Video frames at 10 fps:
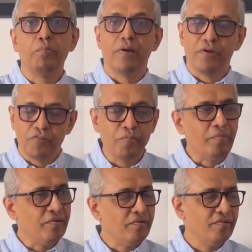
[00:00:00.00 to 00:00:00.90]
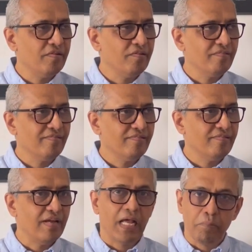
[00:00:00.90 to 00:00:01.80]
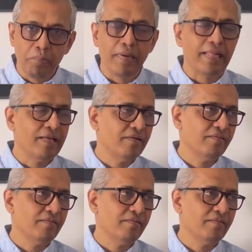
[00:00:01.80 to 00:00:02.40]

participant and player.